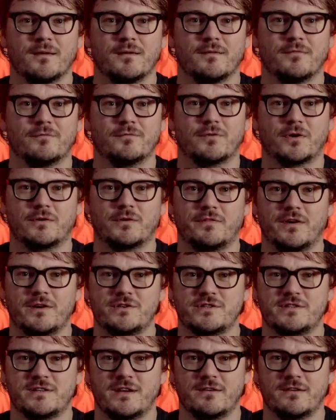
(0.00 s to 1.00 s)
For our
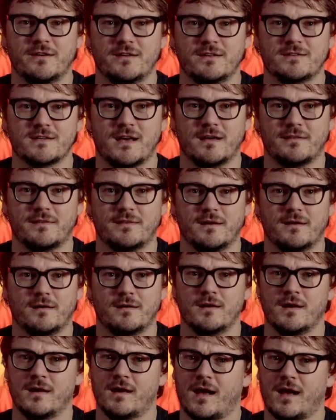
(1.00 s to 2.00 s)
vegetarians out
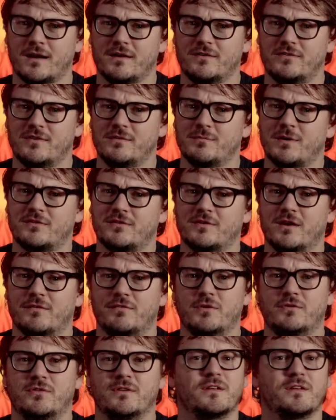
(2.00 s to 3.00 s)
there, I could see myself
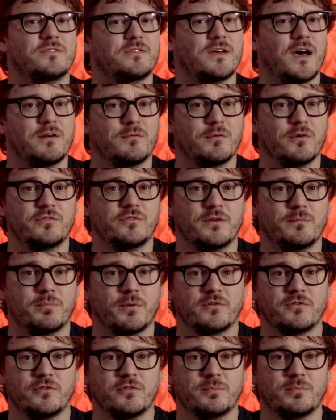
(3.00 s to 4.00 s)
using this on roasted
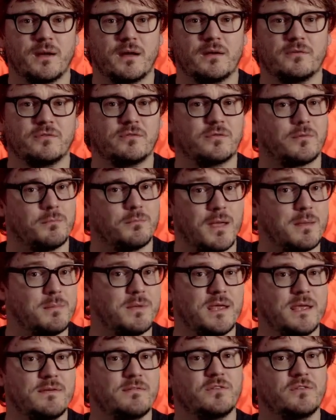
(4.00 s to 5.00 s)
Brussels sprouts or maybe
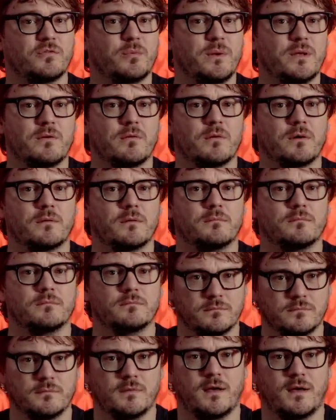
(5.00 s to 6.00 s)
even sweet corn.
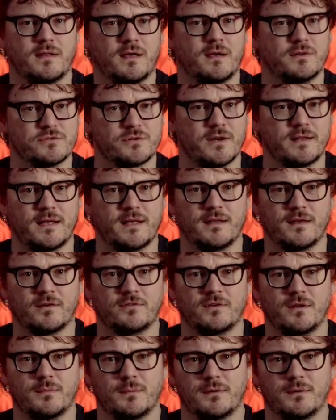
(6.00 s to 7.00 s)
I think I'll try that next
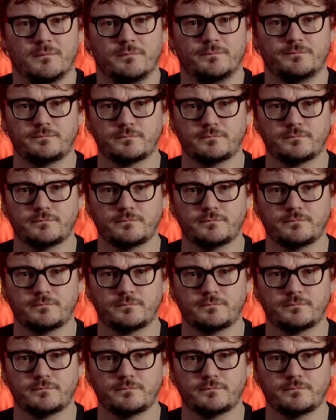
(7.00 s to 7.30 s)
summer.